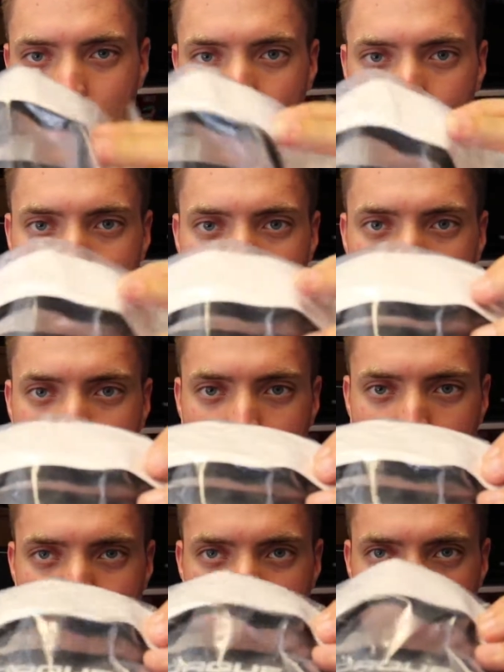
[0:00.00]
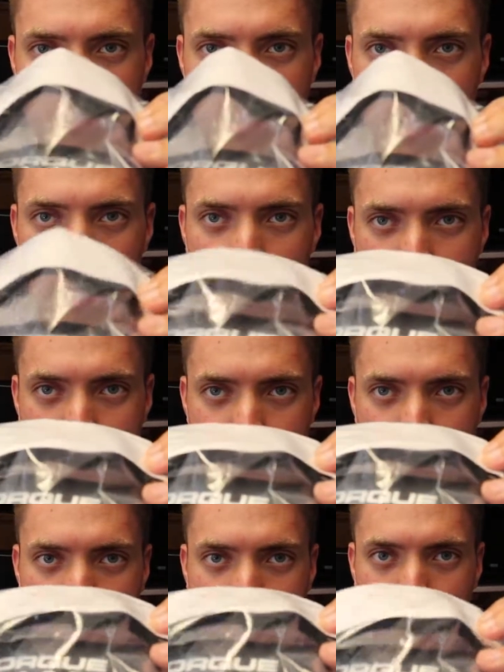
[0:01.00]
or loops that
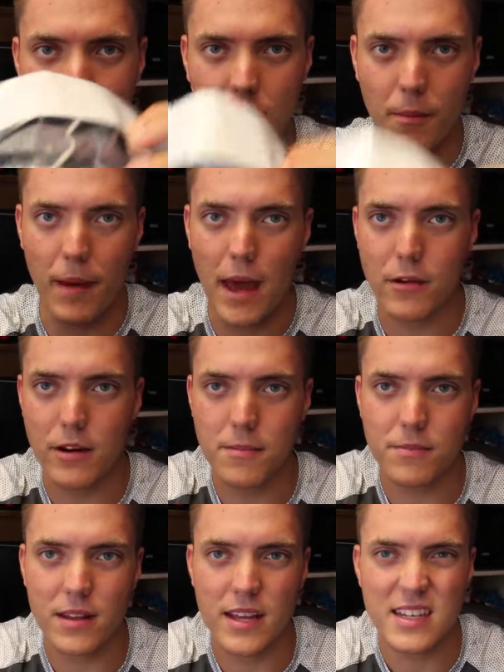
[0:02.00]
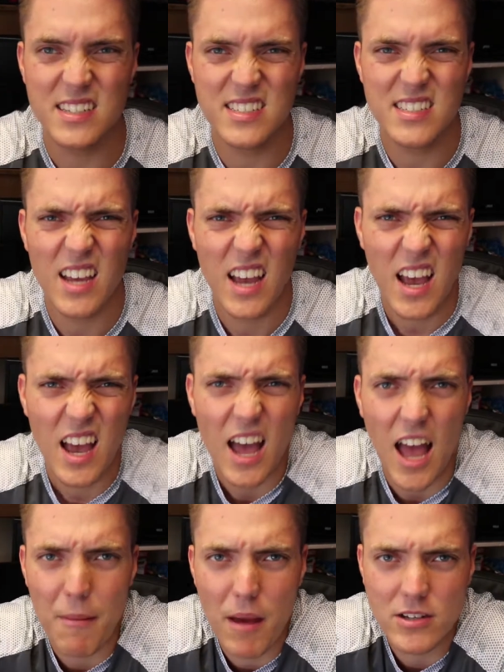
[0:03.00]
actually are for holding the battery in place.
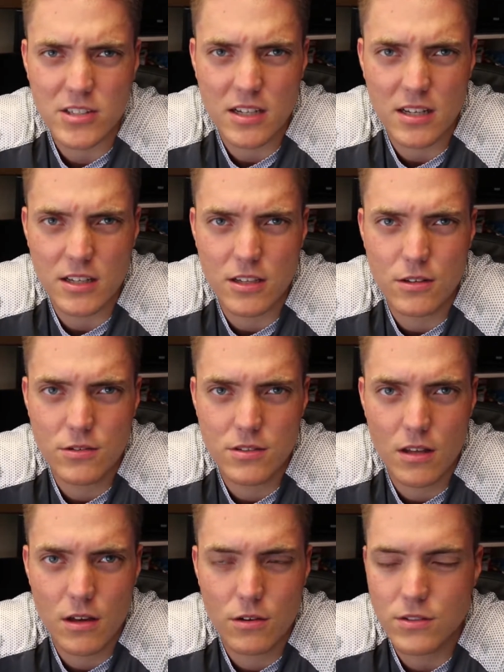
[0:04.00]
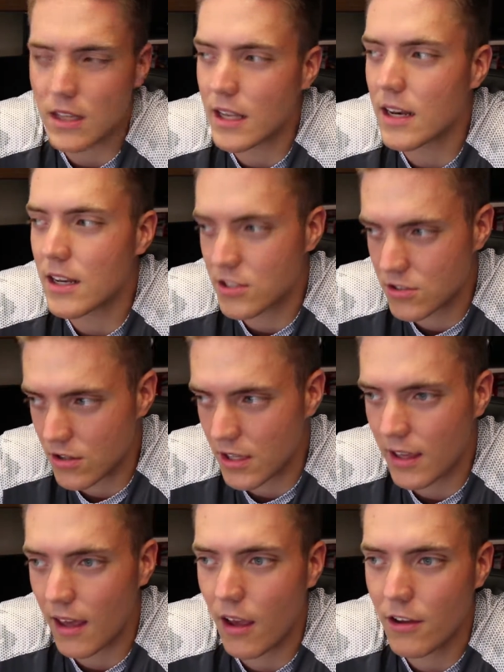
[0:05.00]
I'm actually going to use those in addition to the
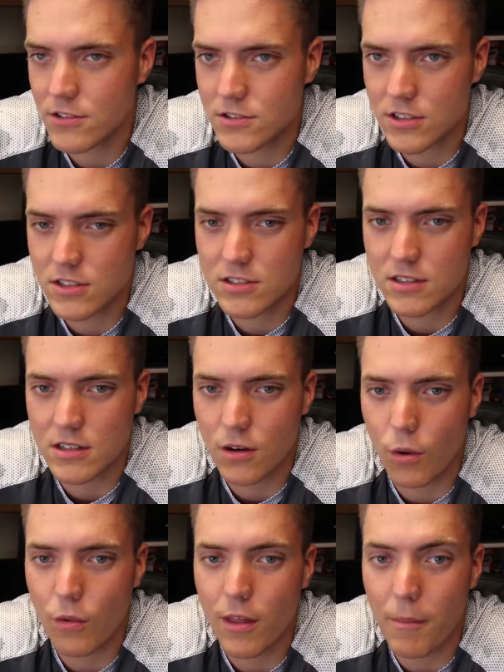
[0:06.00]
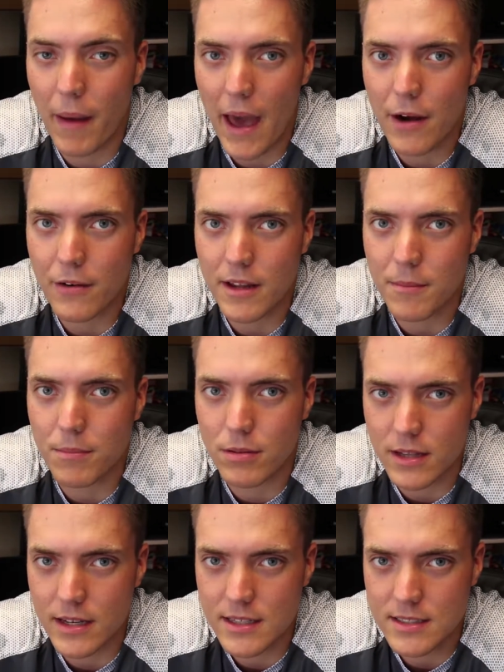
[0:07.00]
case just to hold the battery in
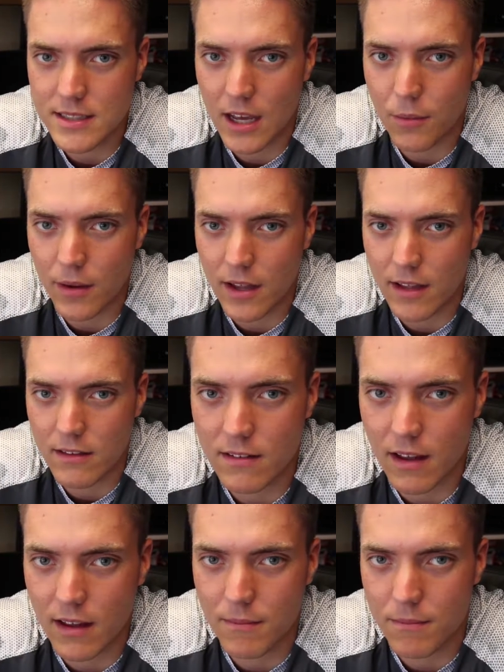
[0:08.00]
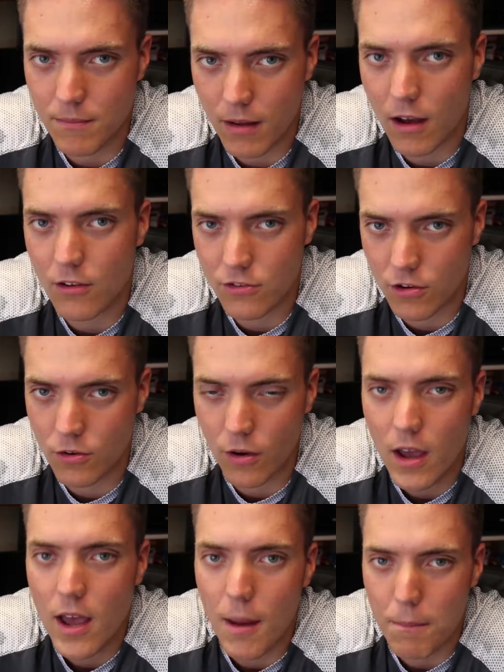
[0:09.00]
place. That way not also
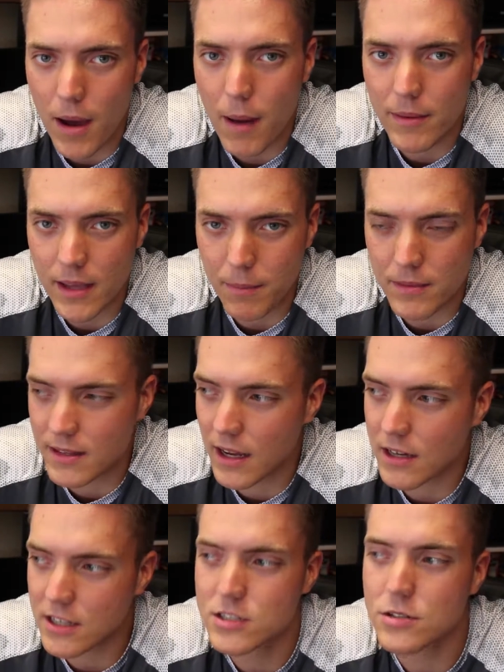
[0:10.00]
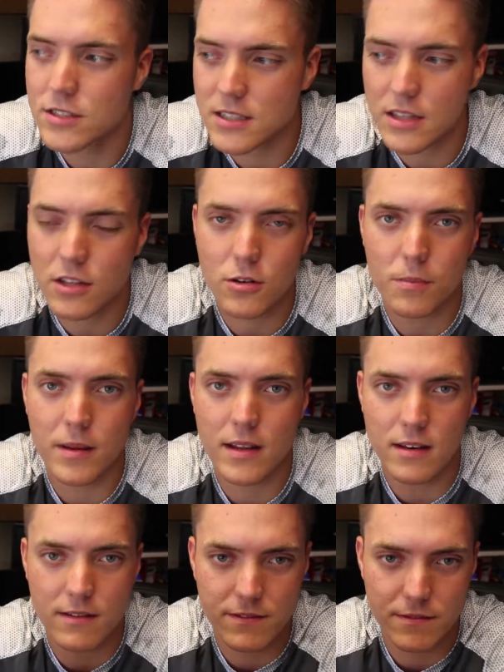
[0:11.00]
bobbing up and down because there is a little
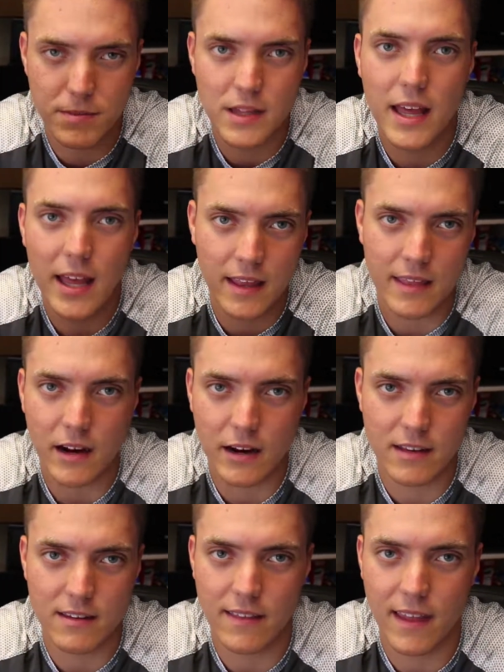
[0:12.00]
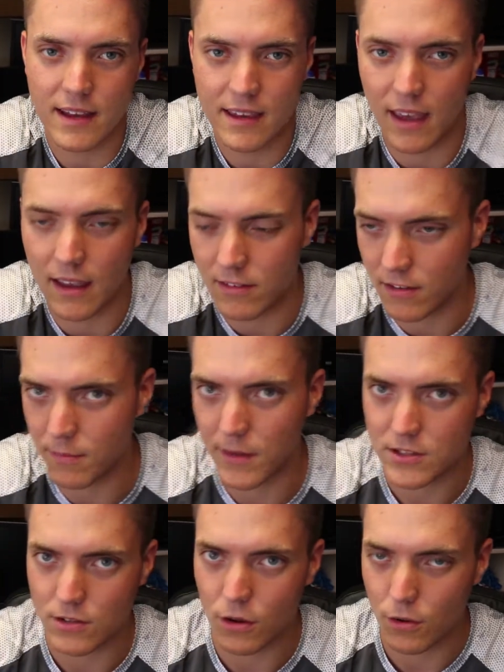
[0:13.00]
bit of play in there inside that case. Just
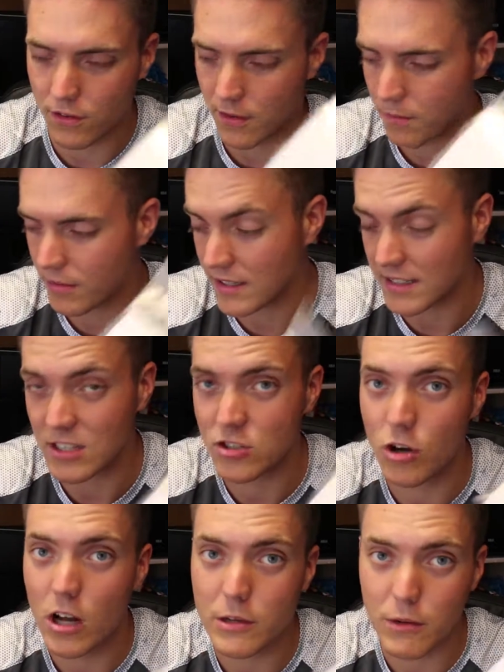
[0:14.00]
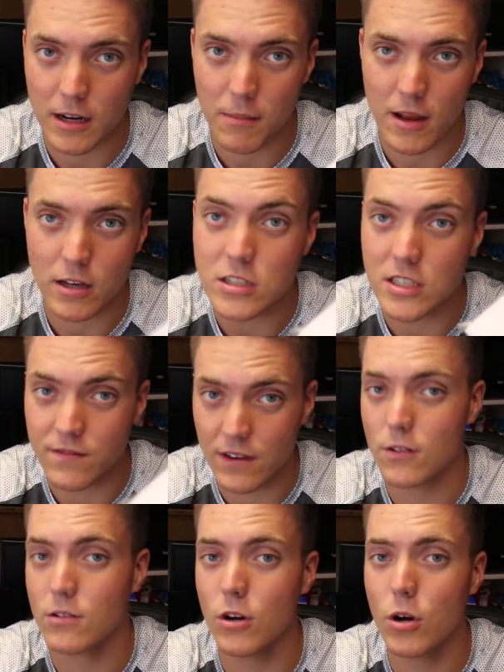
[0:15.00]
make sure it holds it in place. I strongly recommend using
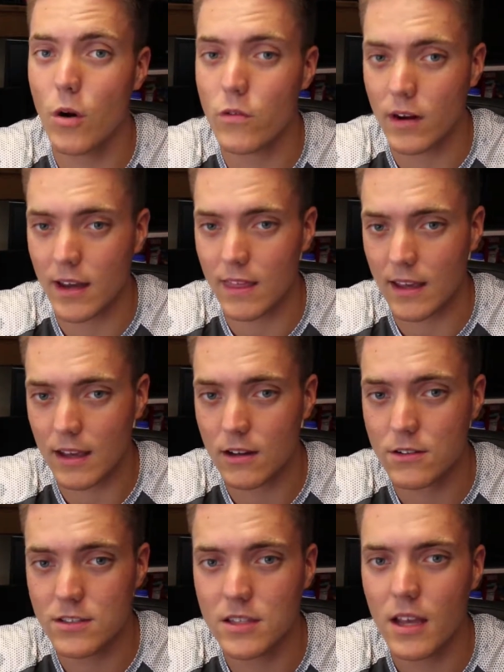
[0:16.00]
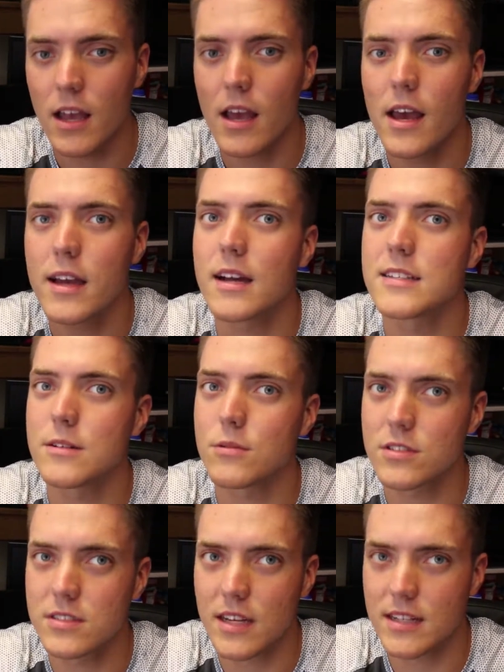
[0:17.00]
Velcro over anything else because it will stay